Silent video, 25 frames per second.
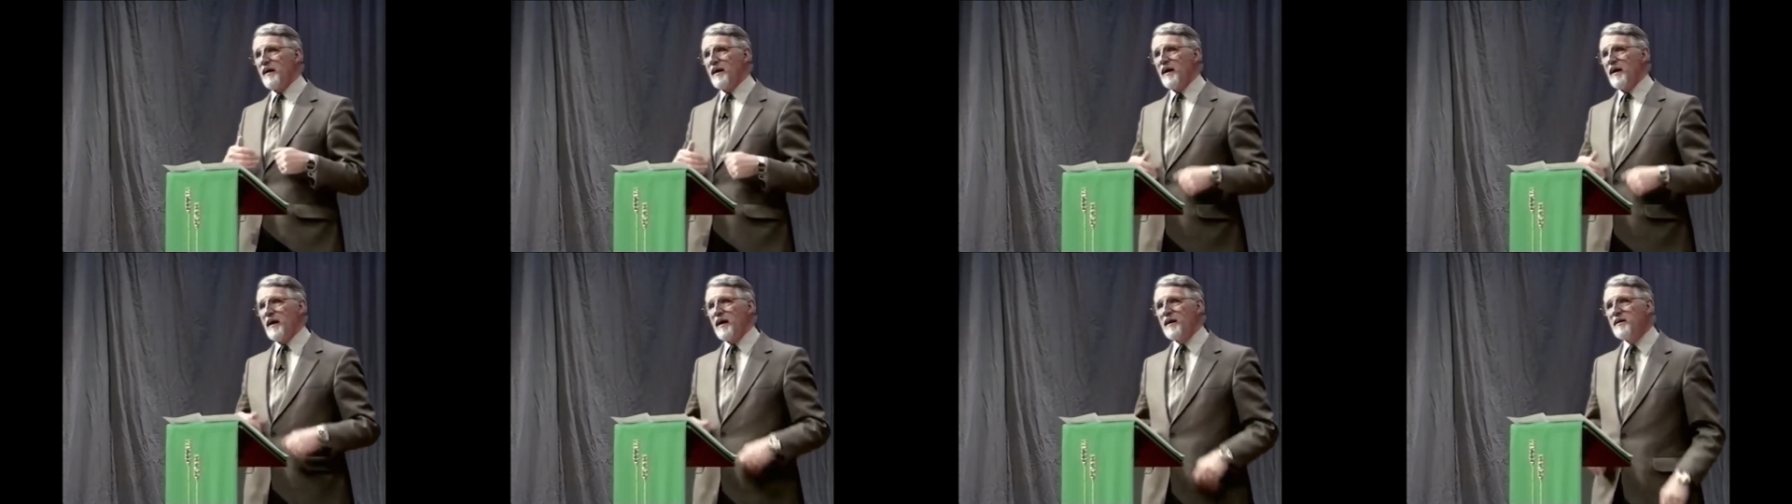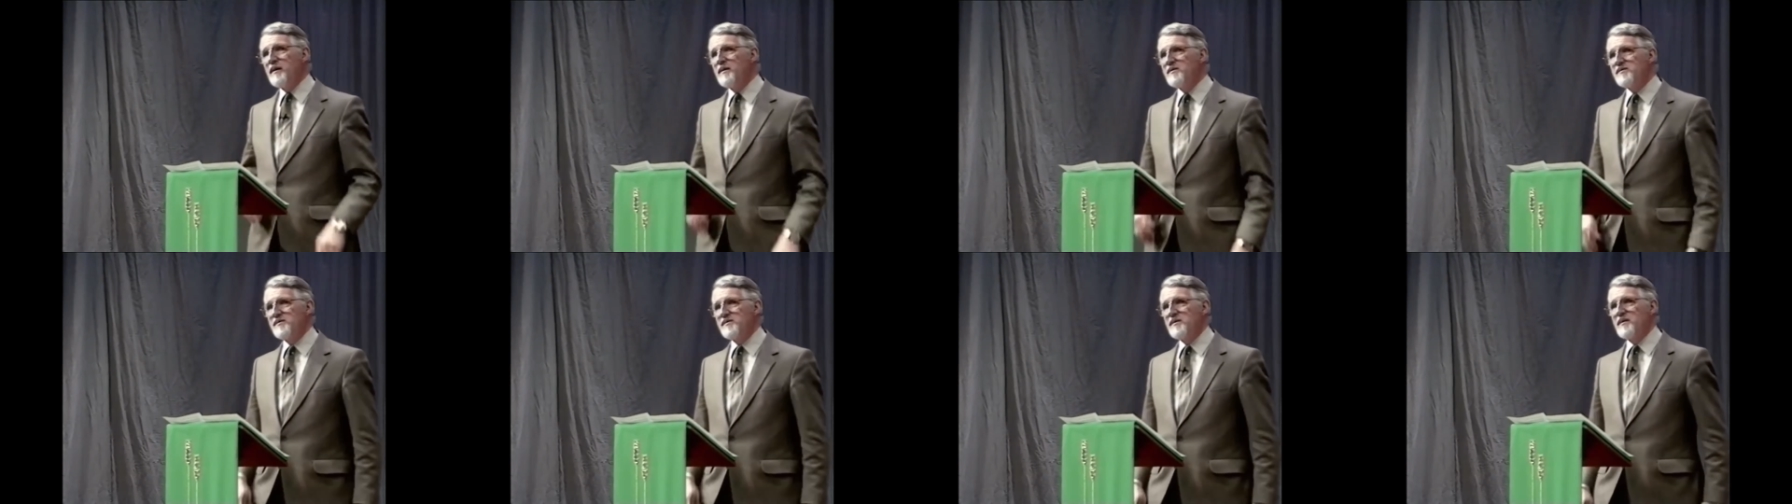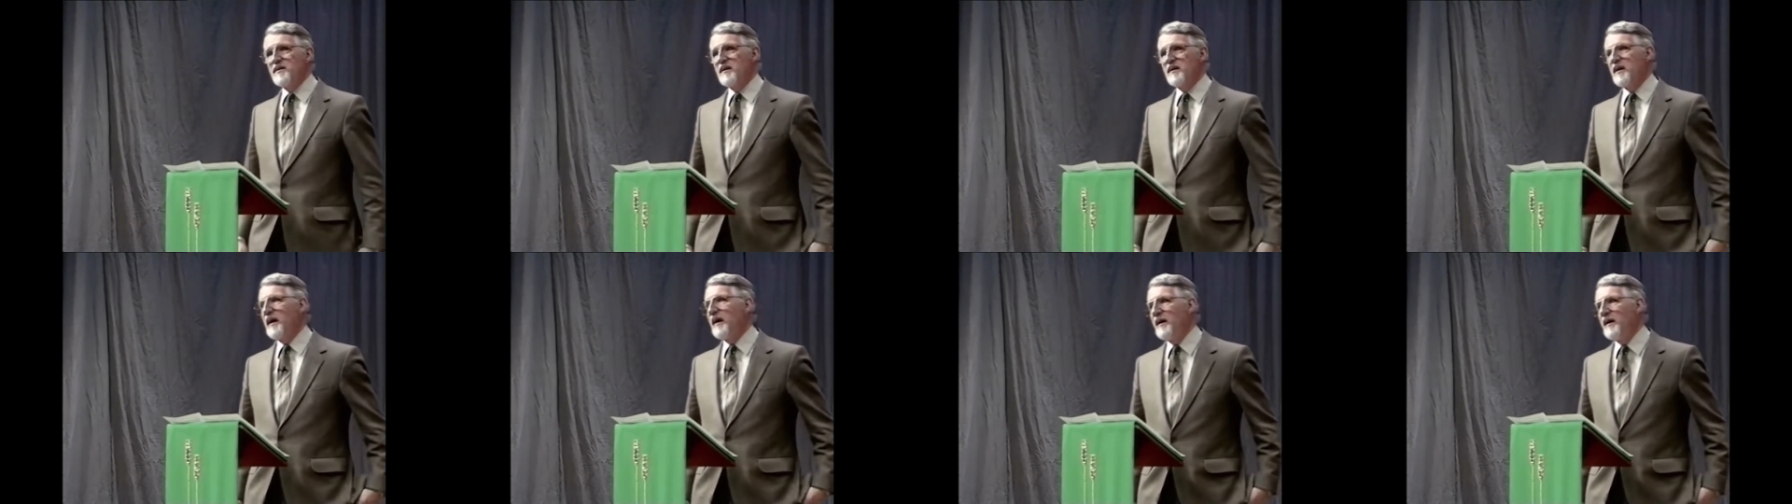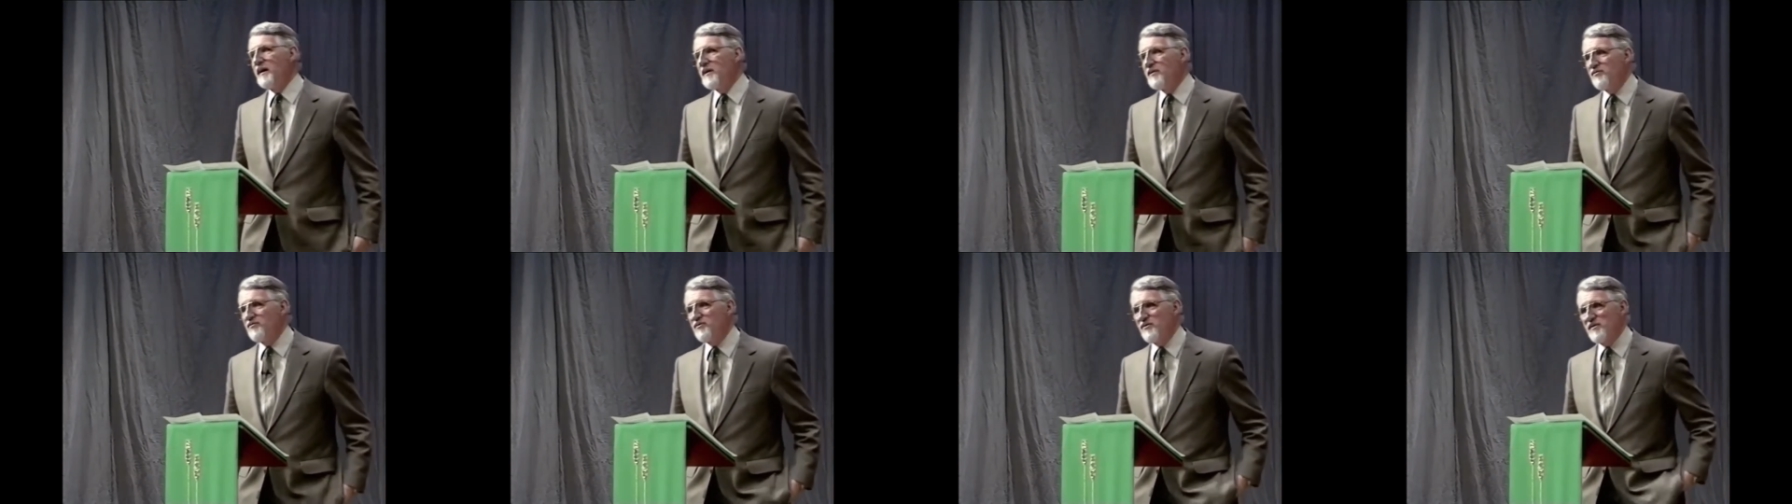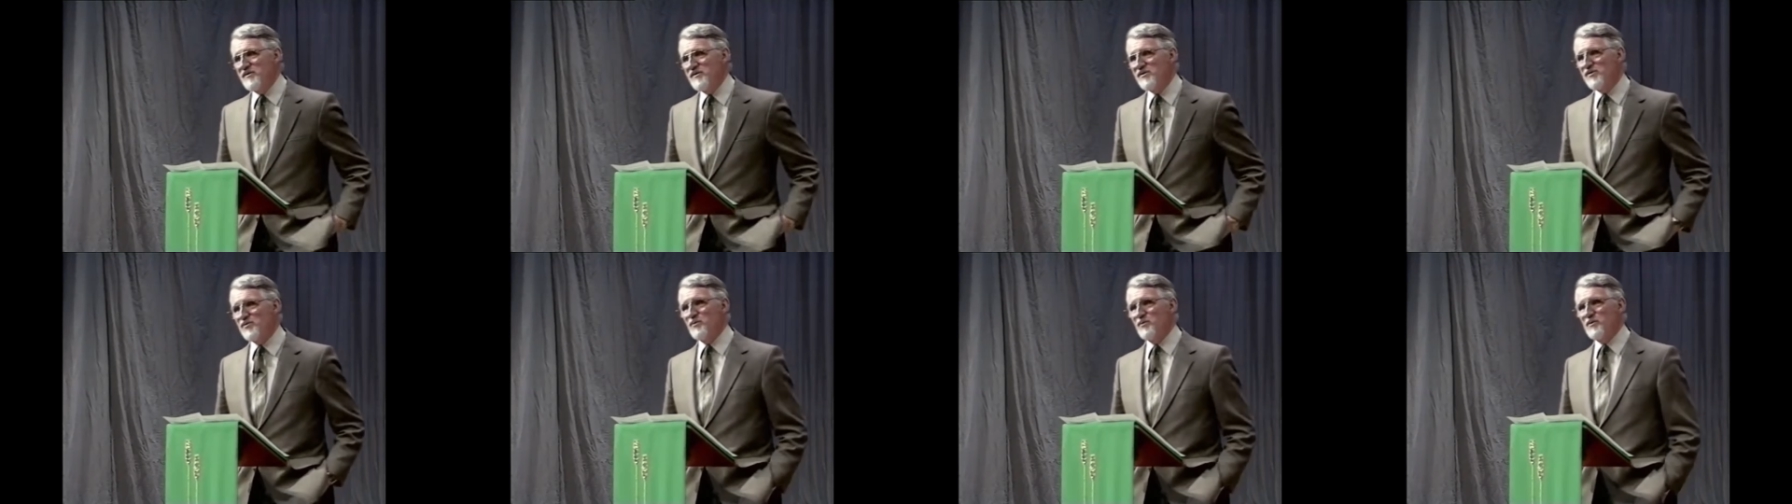Any
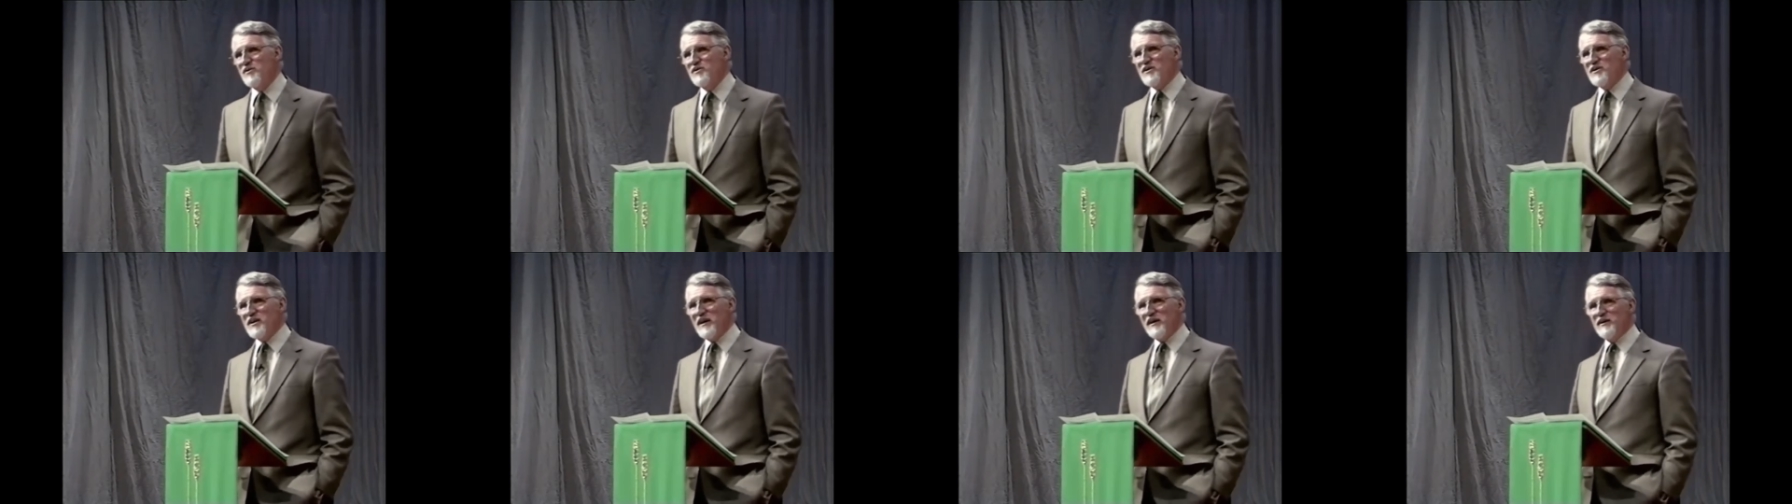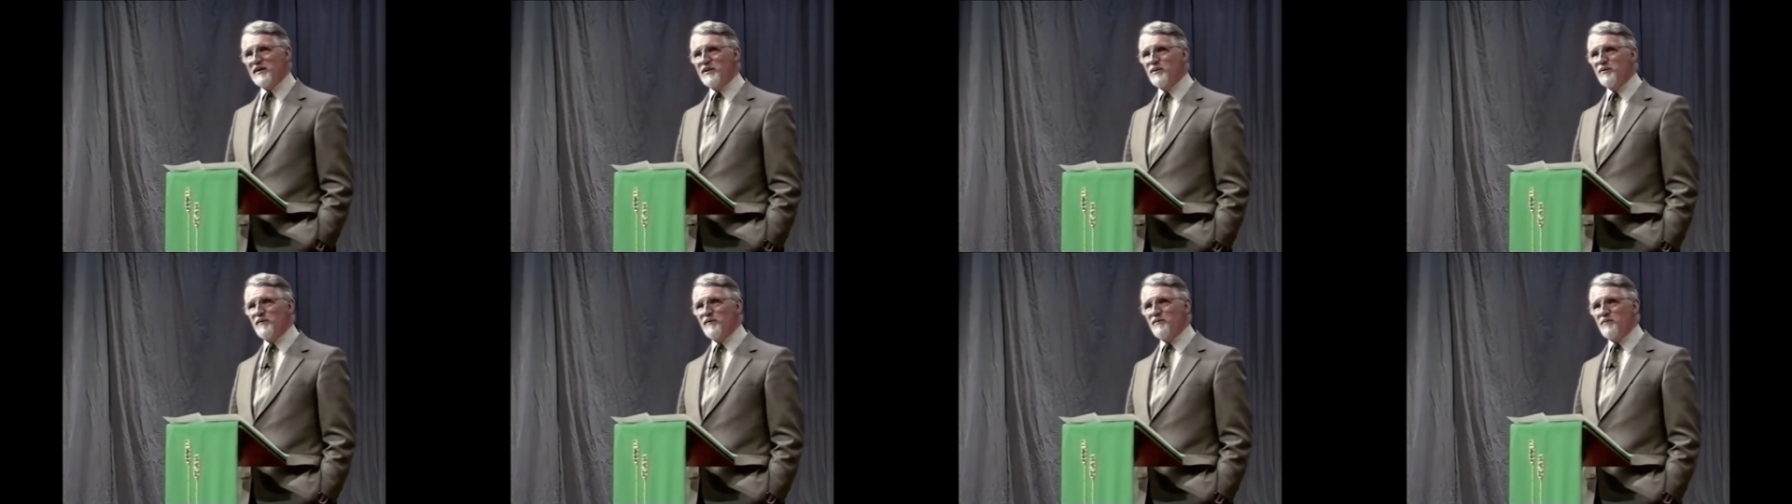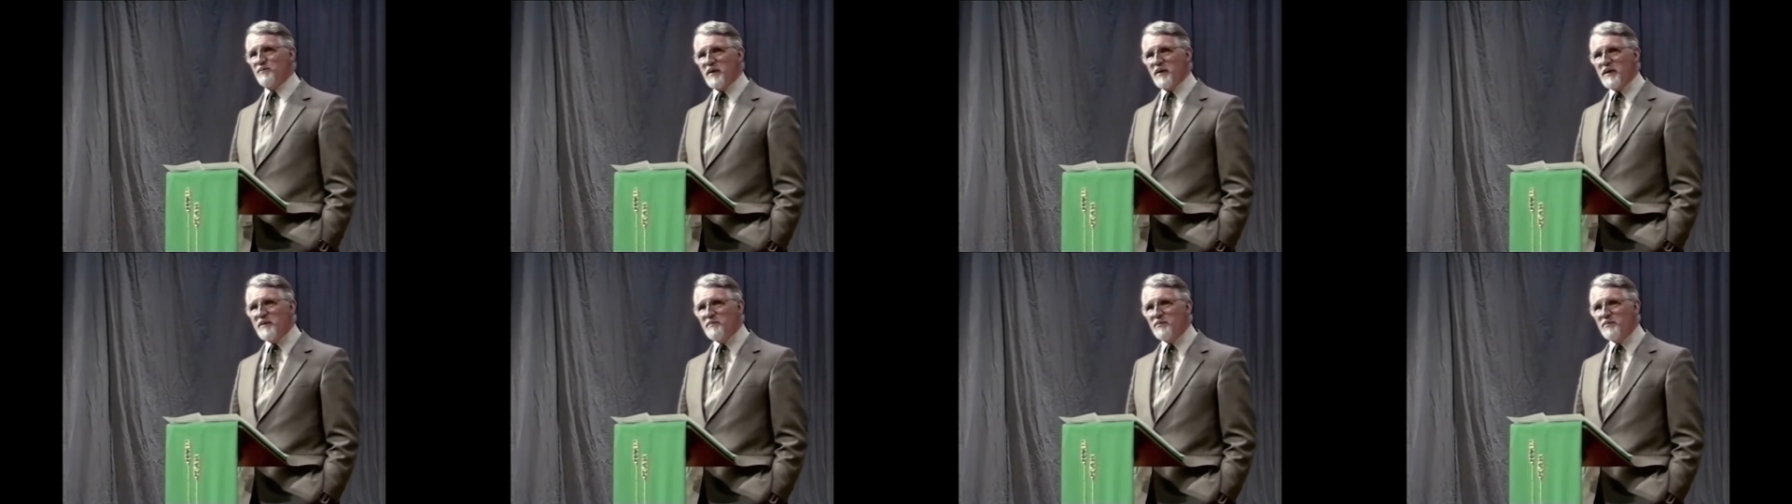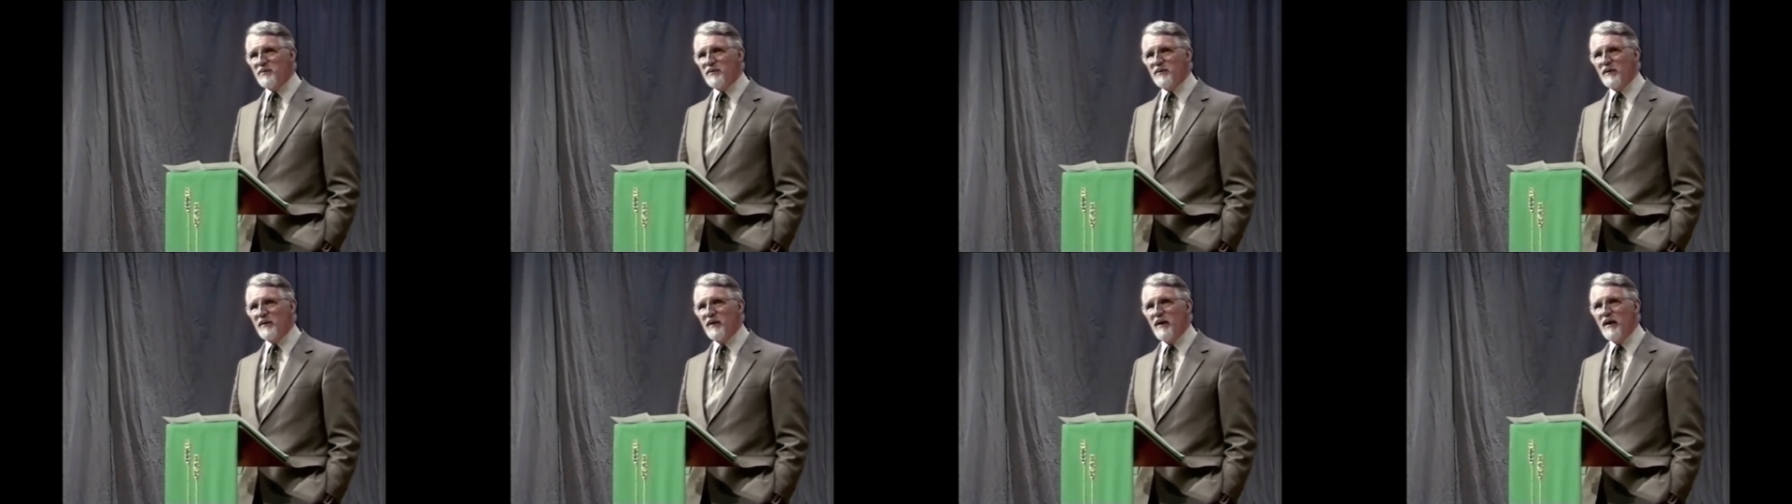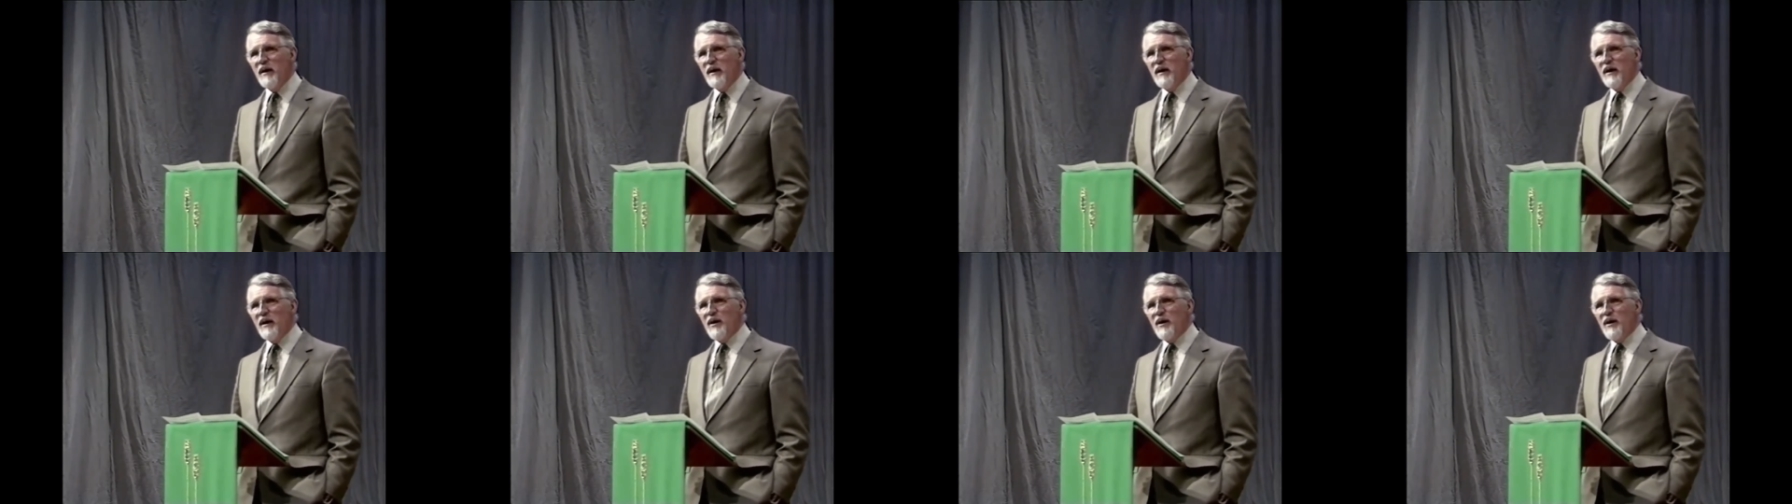psychiatrist would tell you of people